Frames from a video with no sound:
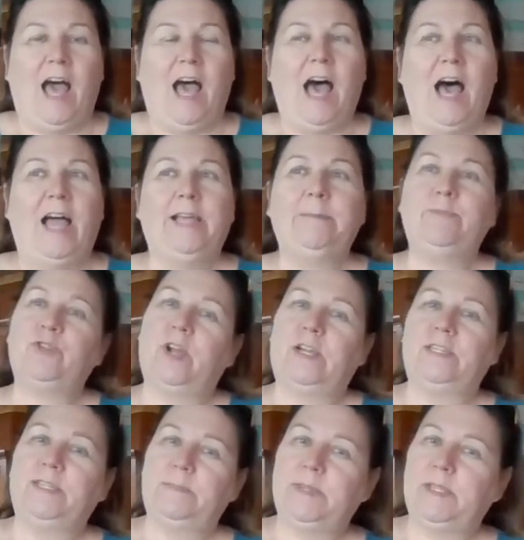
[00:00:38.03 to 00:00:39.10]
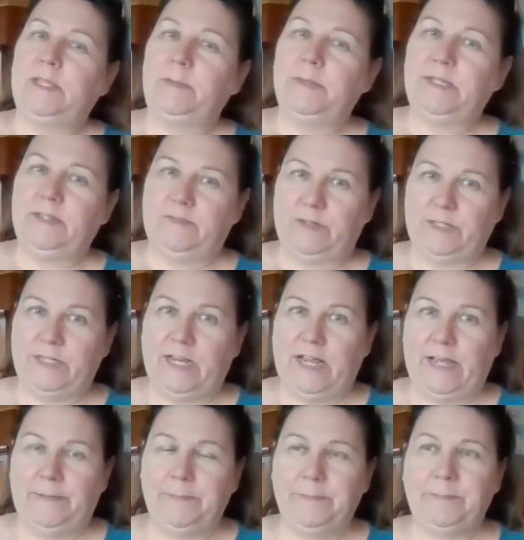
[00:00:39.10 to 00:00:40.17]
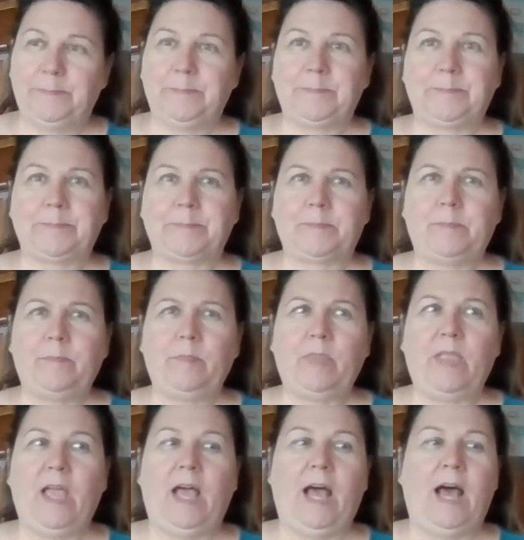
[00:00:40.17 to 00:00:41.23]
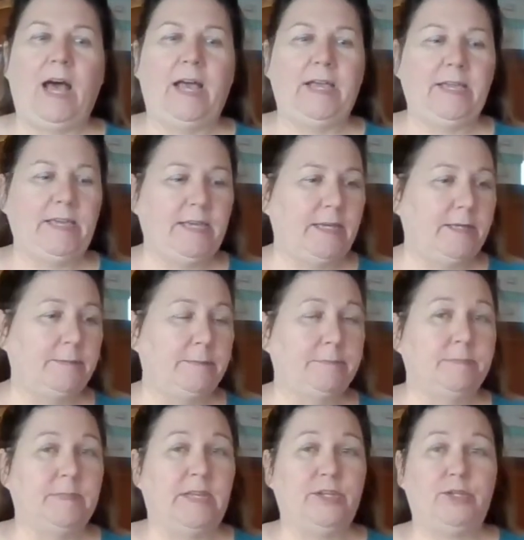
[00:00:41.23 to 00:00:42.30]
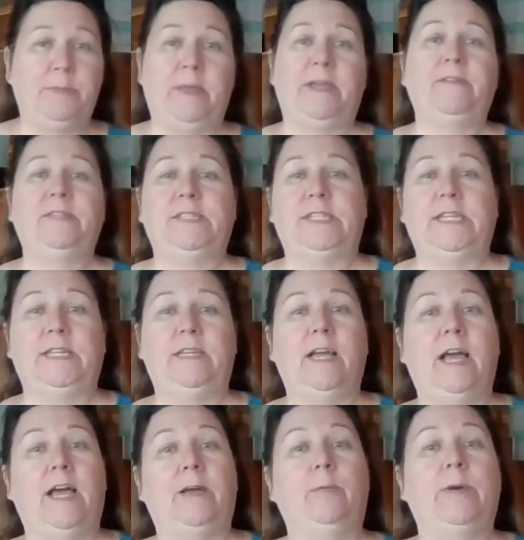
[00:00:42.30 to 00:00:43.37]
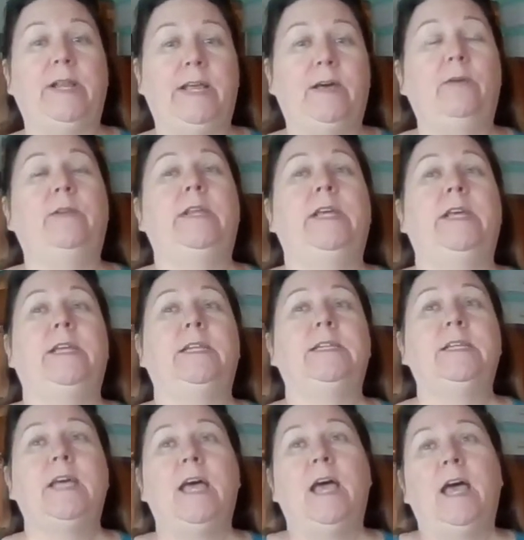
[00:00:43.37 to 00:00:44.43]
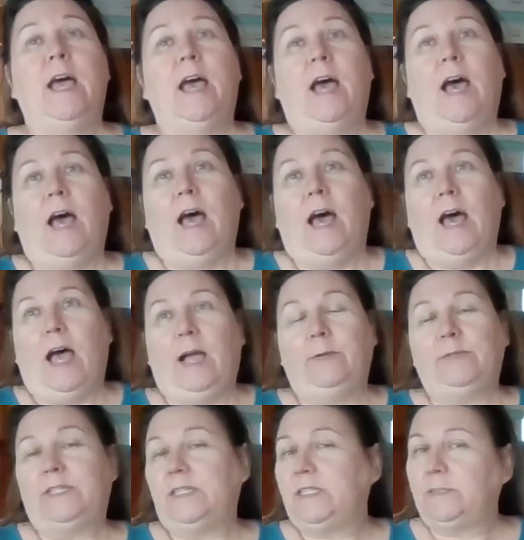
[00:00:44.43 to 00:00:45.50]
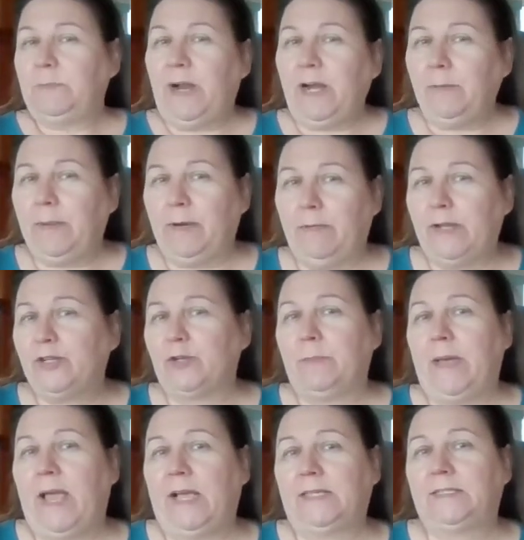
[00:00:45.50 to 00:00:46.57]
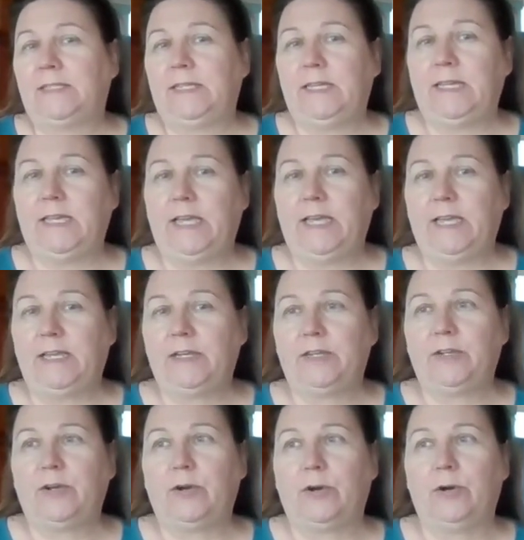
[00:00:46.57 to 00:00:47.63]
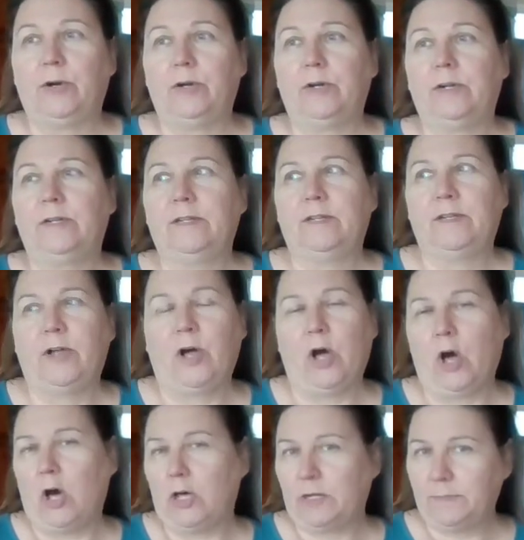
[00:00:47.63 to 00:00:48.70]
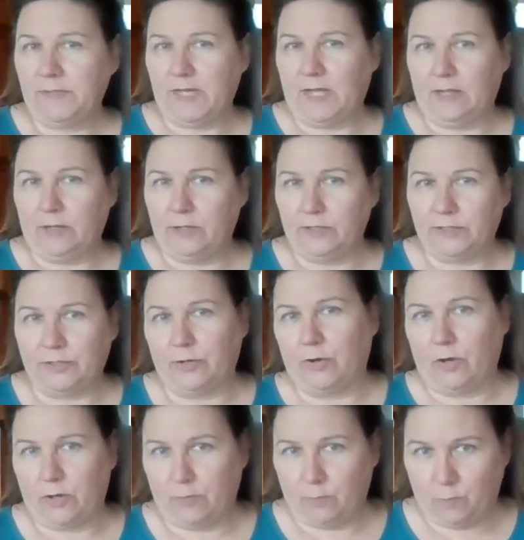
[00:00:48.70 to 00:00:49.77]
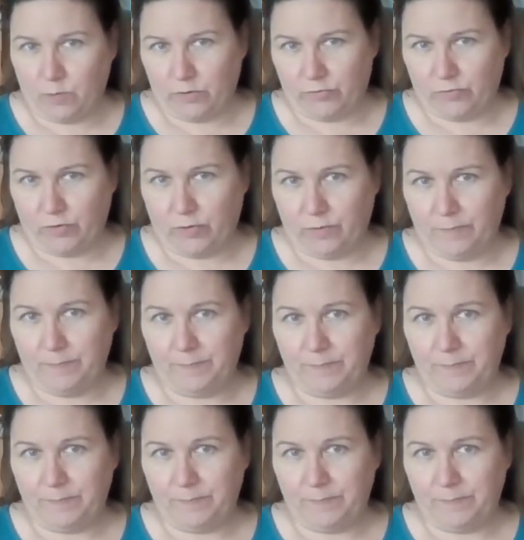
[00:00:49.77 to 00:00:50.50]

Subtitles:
I'm trying something a little bit different today. As you may have seen, I went out and I was inspired by Rachel Maxey and her autumn colors and her autumn wardrobe.